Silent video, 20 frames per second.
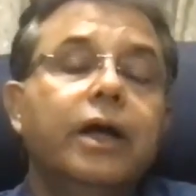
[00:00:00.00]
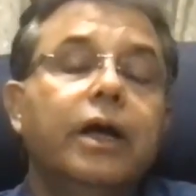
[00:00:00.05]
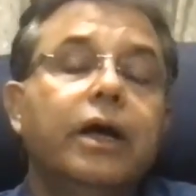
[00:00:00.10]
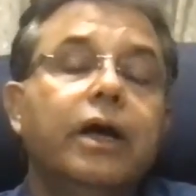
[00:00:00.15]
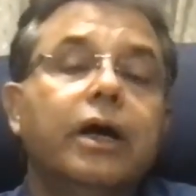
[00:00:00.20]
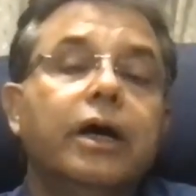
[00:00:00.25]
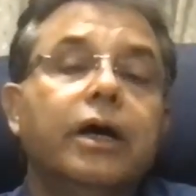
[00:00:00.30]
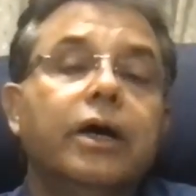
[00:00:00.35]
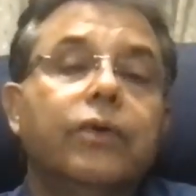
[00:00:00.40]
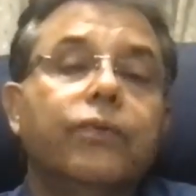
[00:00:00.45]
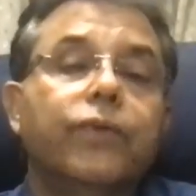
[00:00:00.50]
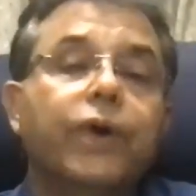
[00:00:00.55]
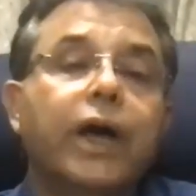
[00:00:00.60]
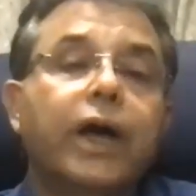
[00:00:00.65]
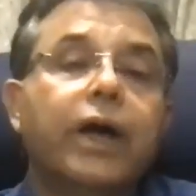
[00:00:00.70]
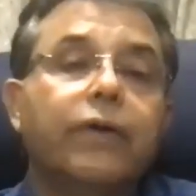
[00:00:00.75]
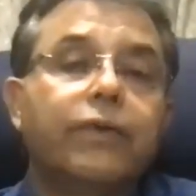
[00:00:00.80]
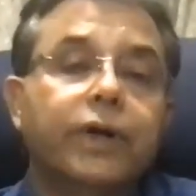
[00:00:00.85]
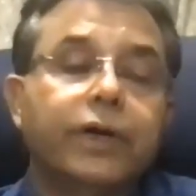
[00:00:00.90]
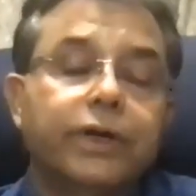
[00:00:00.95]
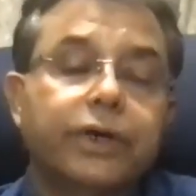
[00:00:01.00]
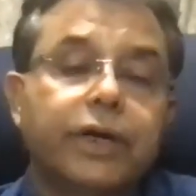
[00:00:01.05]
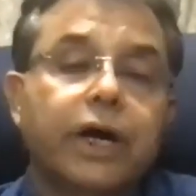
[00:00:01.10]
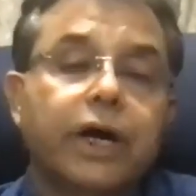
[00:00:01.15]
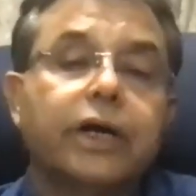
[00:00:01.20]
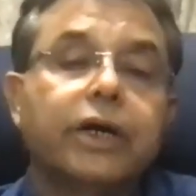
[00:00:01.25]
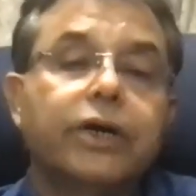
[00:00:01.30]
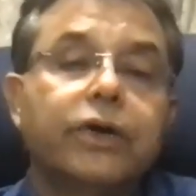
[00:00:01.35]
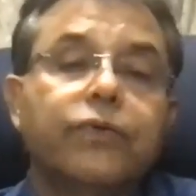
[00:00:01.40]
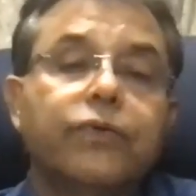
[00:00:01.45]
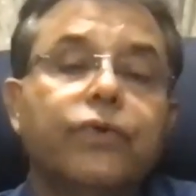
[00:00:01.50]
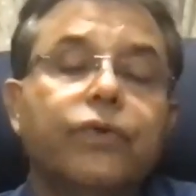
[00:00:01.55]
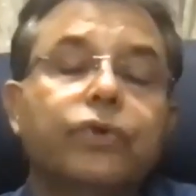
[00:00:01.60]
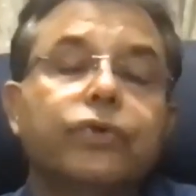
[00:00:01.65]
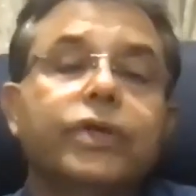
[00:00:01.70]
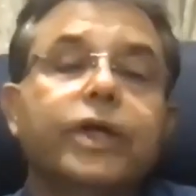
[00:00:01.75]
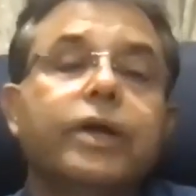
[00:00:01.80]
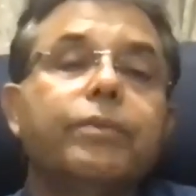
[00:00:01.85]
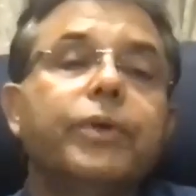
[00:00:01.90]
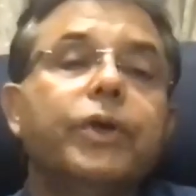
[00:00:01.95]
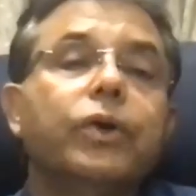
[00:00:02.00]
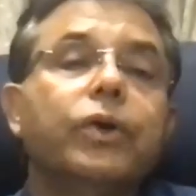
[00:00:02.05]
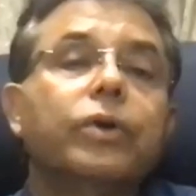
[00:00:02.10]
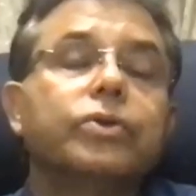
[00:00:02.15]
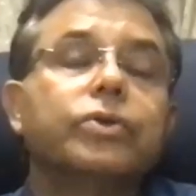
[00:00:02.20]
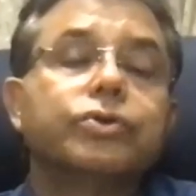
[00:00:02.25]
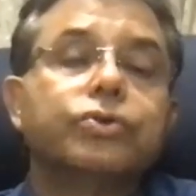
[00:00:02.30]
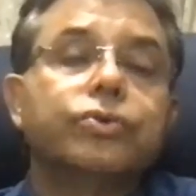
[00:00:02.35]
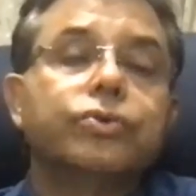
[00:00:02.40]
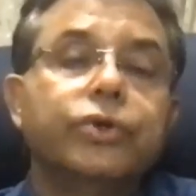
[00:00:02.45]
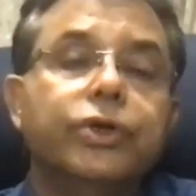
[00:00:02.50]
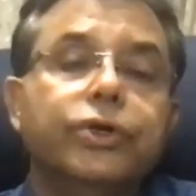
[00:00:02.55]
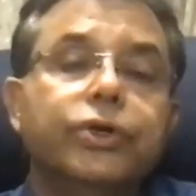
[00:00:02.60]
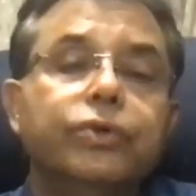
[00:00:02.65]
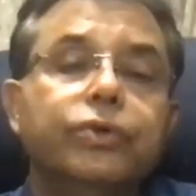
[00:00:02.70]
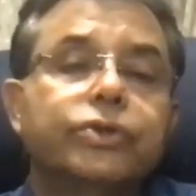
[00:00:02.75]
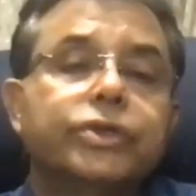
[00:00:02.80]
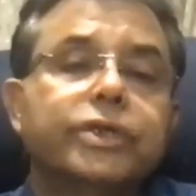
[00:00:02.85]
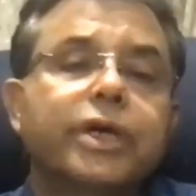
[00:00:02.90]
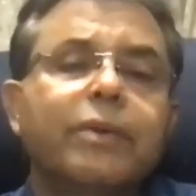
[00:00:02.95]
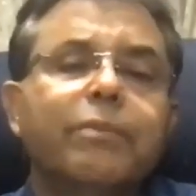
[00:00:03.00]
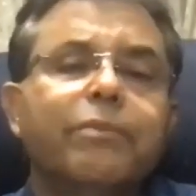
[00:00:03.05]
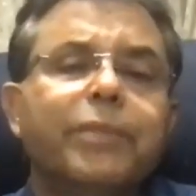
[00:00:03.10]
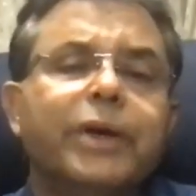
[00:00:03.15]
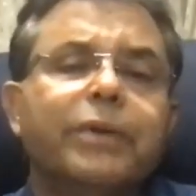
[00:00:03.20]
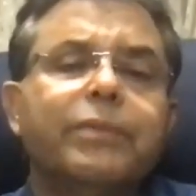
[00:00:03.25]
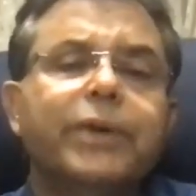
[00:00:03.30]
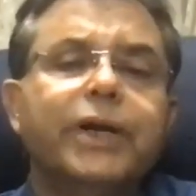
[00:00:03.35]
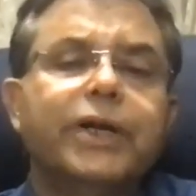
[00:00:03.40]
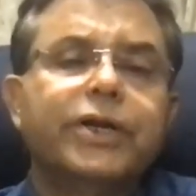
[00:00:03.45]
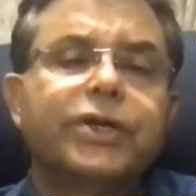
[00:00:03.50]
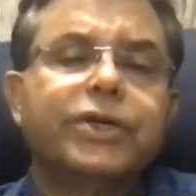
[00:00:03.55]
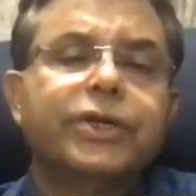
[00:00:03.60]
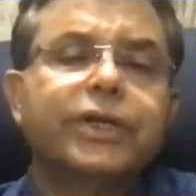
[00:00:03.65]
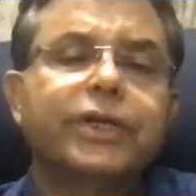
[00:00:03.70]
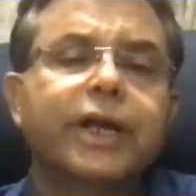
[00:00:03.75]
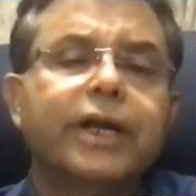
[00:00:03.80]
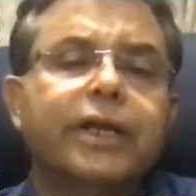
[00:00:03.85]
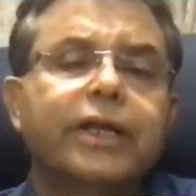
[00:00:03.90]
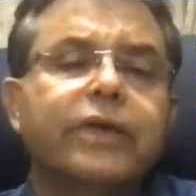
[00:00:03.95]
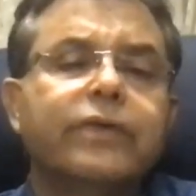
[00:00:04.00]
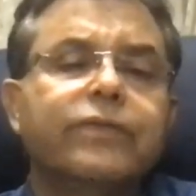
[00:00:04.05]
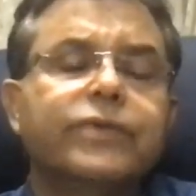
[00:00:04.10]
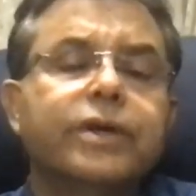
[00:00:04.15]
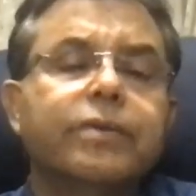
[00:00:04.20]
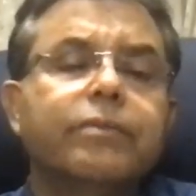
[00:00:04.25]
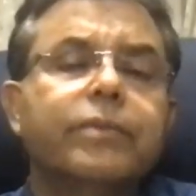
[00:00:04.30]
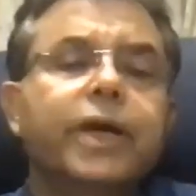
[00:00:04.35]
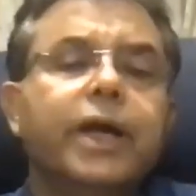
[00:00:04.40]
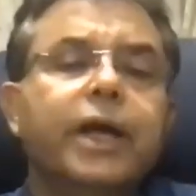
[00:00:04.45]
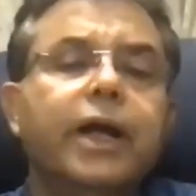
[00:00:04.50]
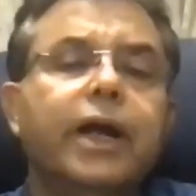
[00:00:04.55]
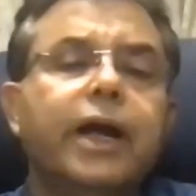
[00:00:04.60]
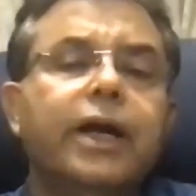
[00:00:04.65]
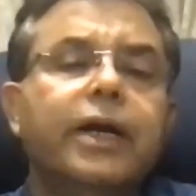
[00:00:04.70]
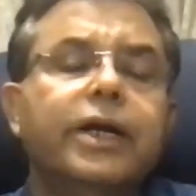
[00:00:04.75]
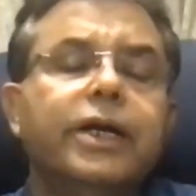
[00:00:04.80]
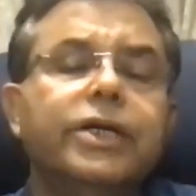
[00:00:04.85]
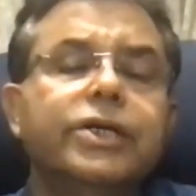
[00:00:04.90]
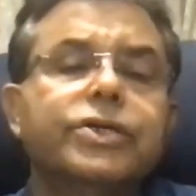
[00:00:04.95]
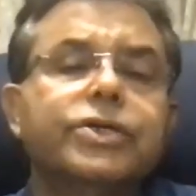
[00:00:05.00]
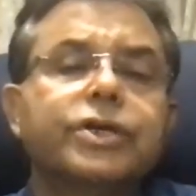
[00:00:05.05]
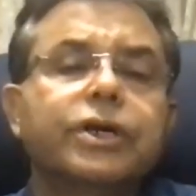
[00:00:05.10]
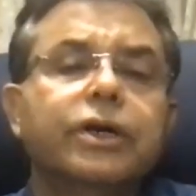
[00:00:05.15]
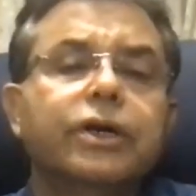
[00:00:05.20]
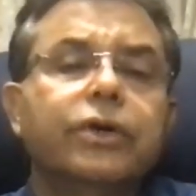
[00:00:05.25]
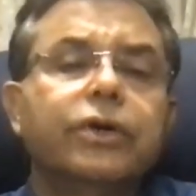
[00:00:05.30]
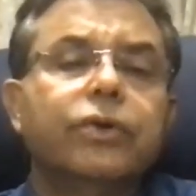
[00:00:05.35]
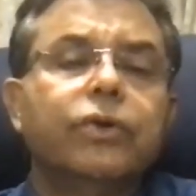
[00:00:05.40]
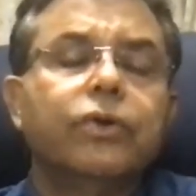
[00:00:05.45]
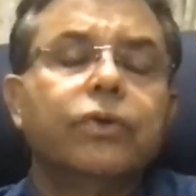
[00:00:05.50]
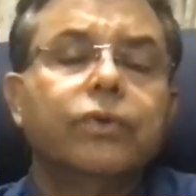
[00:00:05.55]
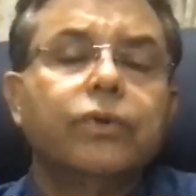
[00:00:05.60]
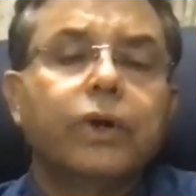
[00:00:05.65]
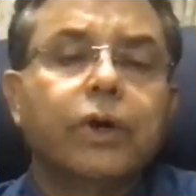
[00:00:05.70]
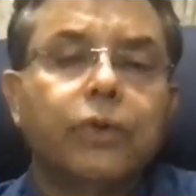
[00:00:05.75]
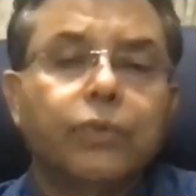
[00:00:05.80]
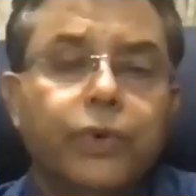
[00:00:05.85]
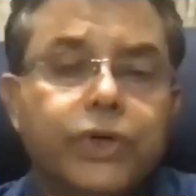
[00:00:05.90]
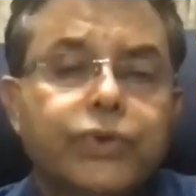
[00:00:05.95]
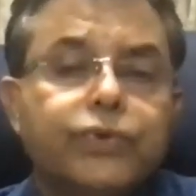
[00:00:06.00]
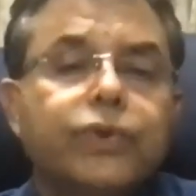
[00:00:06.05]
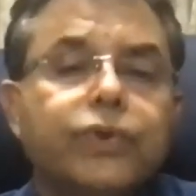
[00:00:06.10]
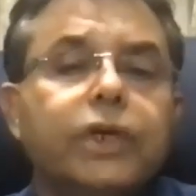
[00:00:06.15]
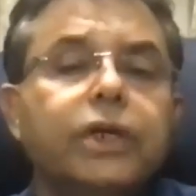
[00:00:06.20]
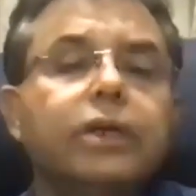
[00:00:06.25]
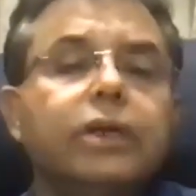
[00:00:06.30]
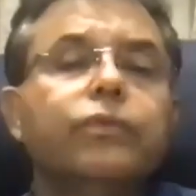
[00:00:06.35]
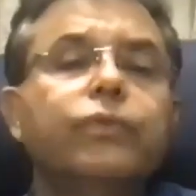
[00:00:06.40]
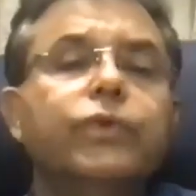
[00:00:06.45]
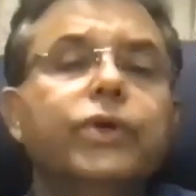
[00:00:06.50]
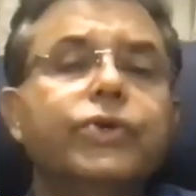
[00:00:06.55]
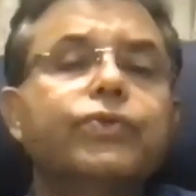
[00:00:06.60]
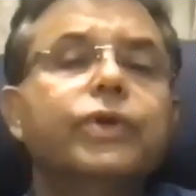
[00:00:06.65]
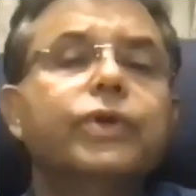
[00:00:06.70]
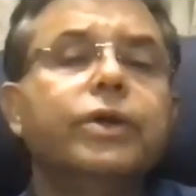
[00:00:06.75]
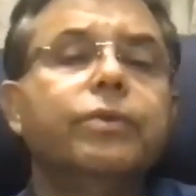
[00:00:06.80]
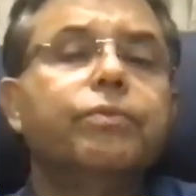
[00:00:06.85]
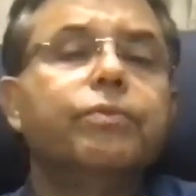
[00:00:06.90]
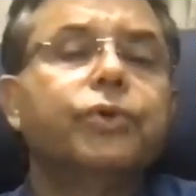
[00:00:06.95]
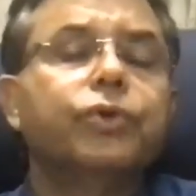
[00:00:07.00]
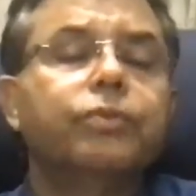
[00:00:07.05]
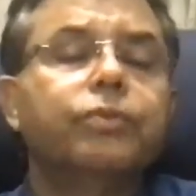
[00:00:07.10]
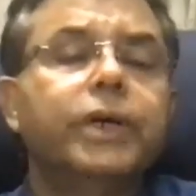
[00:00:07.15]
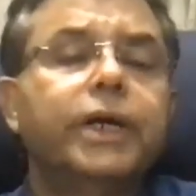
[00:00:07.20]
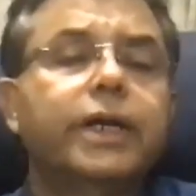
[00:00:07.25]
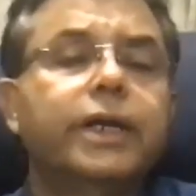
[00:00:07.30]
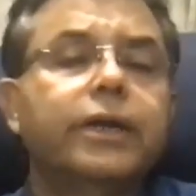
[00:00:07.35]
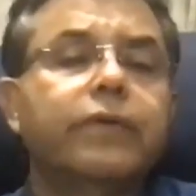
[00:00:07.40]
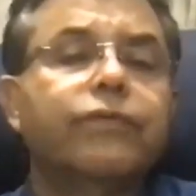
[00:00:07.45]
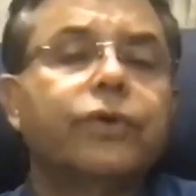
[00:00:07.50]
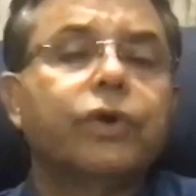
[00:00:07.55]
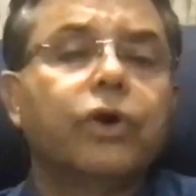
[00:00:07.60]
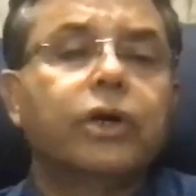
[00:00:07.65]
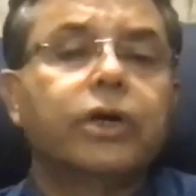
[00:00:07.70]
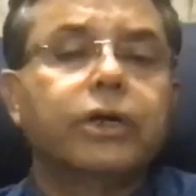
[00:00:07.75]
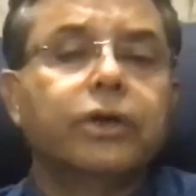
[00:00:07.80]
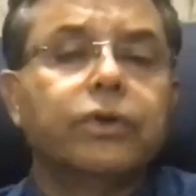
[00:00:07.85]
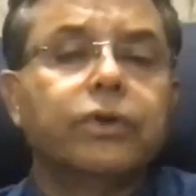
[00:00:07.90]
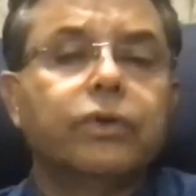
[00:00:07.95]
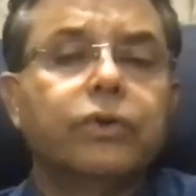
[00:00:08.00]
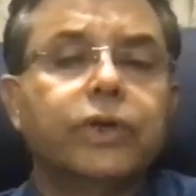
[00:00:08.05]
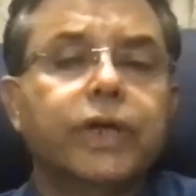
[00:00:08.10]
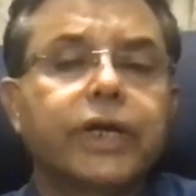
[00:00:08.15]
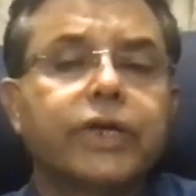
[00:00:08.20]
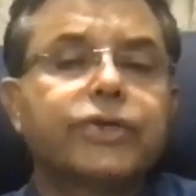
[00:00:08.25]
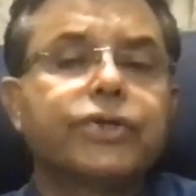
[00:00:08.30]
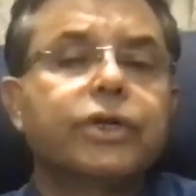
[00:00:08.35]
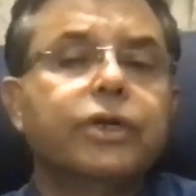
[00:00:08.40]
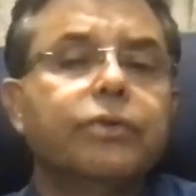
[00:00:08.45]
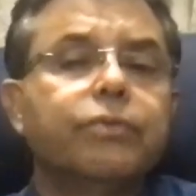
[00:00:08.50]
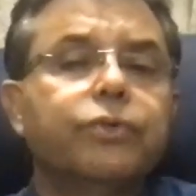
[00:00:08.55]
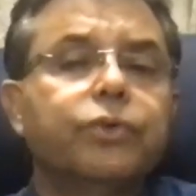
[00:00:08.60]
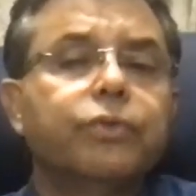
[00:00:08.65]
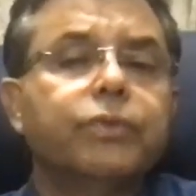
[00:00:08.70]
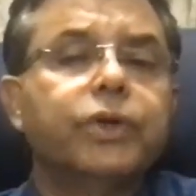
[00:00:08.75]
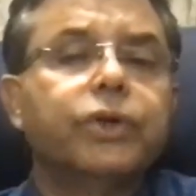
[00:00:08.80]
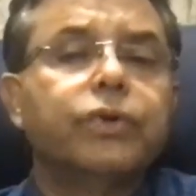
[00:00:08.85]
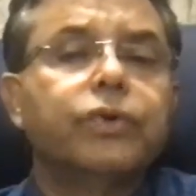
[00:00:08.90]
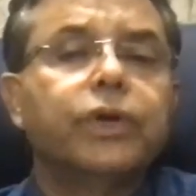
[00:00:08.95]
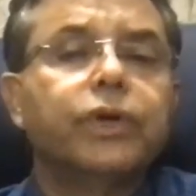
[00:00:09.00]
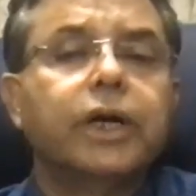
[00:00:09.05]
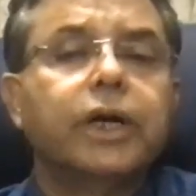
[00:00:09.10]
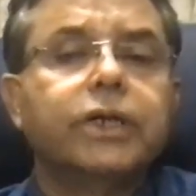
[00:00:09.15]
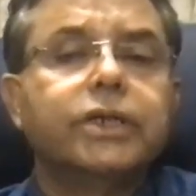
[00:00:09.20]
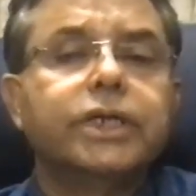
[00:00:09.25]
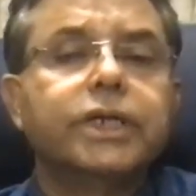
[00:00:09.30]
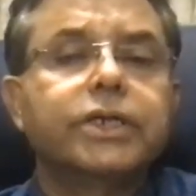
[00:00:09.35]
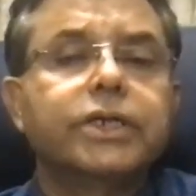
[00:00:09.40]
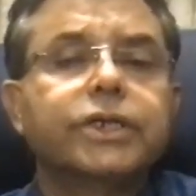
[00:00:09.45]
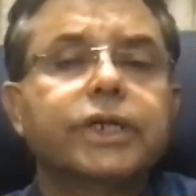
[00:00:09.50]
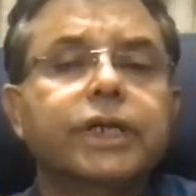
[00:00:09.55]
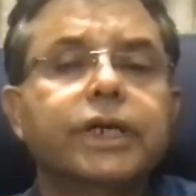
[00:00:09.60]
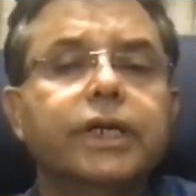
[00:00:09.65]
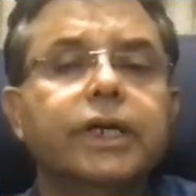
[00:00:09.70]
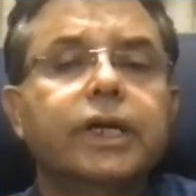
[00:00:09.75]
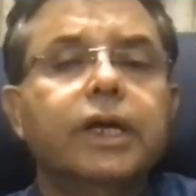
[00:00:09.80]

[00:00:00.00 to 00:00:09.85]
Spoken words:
I have done targeted phototherapy also to induce some pigmentation that gives them at least a visual improvement, if not textural improvement to a large extent.